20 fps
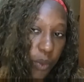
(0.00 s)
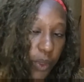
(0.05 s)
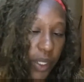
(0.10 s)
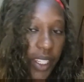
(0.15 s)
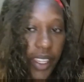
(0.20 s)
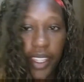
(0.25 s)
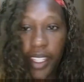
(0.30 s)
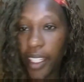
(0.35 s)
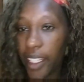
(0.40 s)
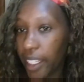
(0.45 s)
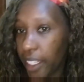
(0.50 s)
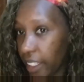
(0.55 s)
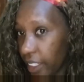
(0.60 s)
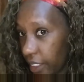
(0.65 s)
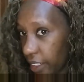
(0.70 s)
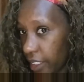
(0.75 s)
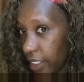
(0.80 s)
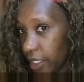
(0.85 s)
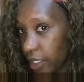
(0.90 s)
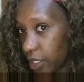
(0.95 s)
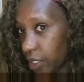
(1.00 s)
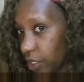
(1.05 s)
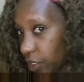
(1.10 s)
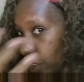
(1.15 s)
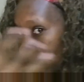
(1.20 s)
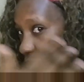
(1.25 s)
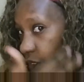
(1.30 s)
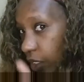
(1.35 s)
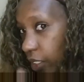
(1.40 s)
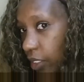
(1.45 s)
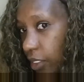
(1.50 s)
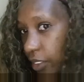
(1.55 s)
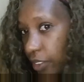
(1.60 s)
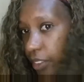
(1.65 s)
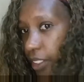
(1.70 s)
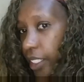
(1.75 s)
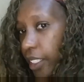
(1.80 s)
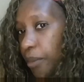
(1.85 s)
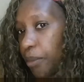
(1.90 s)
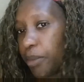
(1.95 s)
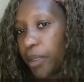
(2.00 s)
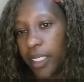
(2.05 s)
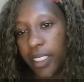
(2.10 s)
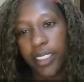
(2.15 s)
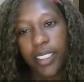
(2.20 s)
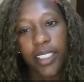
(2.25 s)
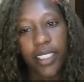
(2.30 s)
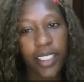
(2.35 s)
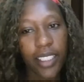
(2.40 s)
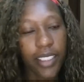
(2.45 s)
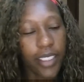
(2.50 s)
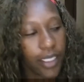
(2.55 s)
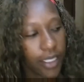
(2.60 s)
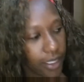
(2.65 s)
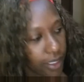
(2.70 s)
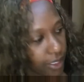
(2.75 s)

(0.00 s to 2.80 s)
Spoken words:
when the hair is all over the place. It's a